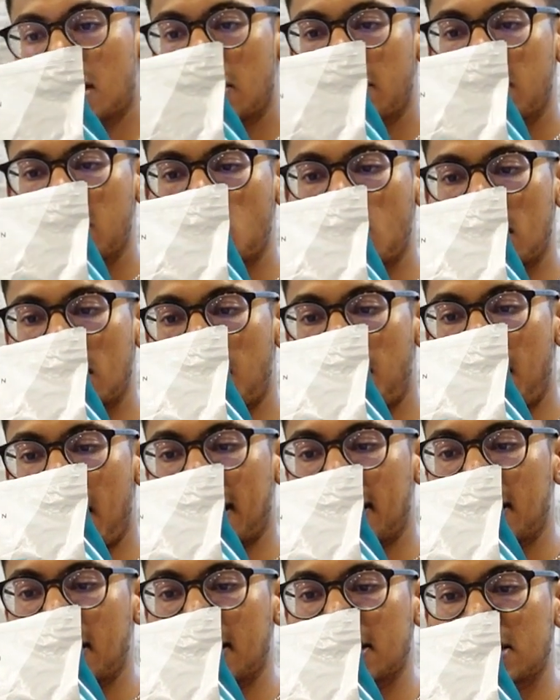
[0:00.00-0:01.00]
Even though at the
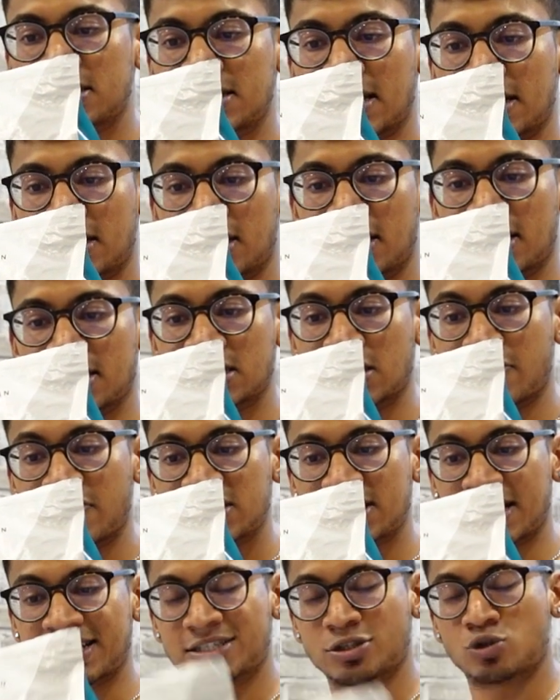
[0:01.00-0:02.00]
back here it's stated that
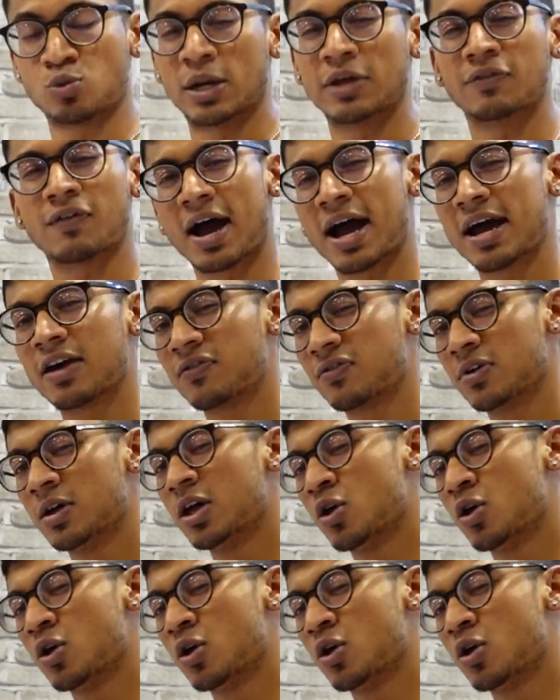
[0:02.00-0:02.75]
serving size is 25,